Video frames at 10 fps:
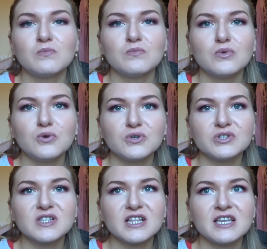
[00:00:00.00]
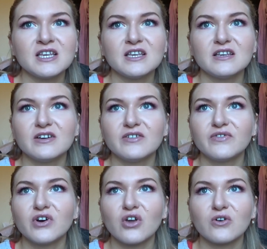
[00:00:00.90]
mostly
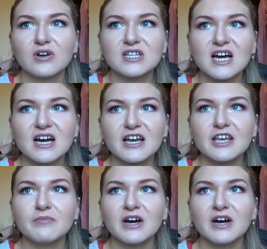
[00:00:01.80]
for a long time.